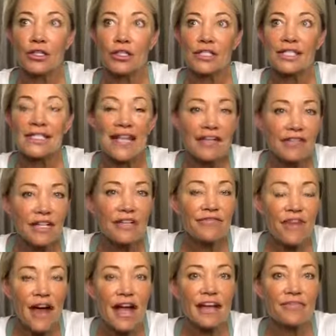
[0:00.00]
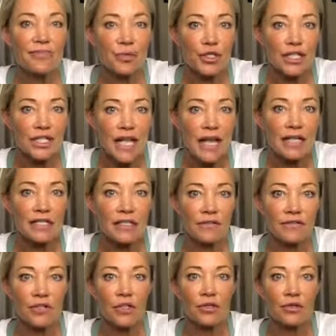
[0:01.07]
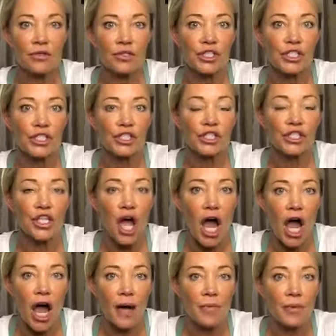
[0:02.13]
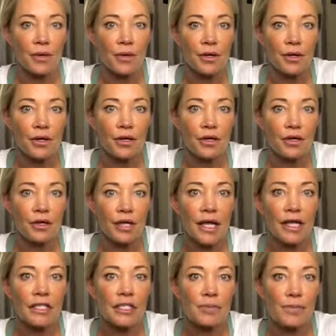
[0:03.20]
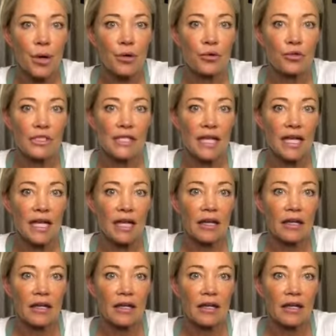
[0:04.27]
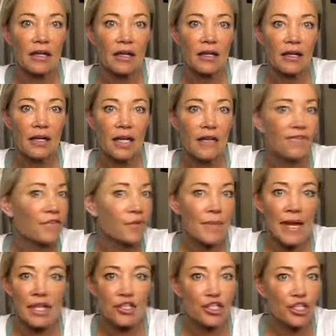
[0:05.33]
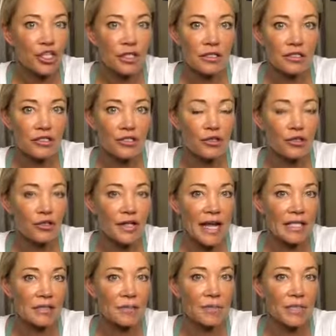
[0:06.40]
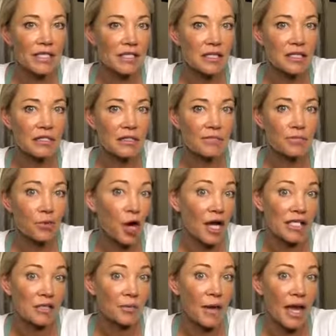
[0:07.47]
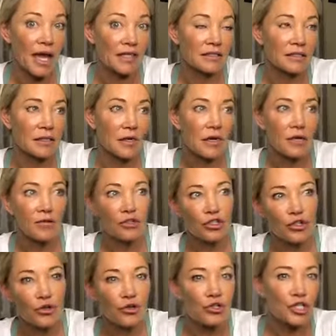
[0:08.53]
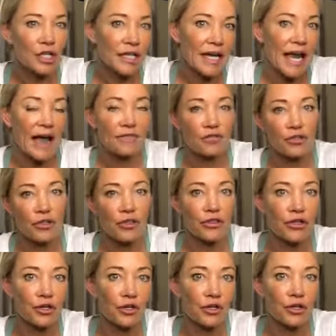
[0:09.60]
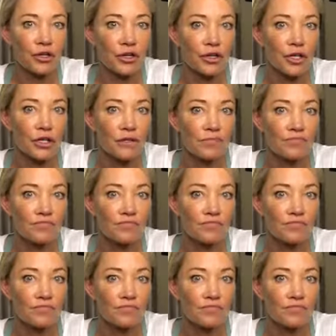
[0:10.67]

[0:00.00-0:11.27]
75% of you stop exposing information to your next business prospect, usually after the third,